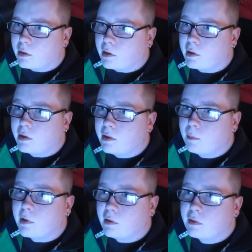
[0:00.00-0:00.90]
and he
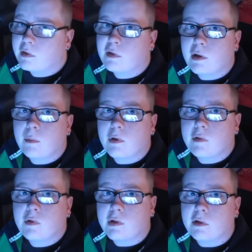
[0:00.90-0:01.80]
made the same
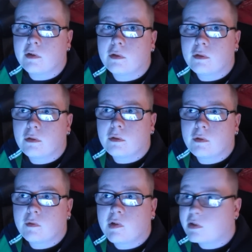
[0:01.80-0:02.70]
reference,
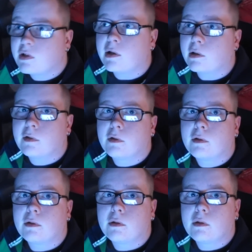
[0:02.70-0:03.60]
fish sticks.
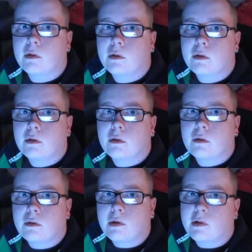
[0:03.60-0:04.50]

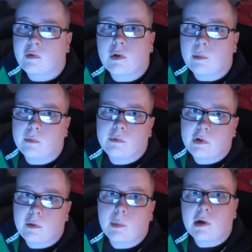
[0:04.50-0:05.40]
It's from
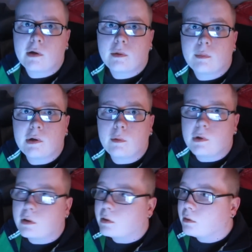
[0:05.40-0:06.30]
South Park, by the
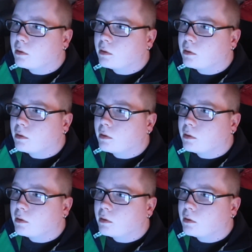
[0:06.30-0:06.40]
way.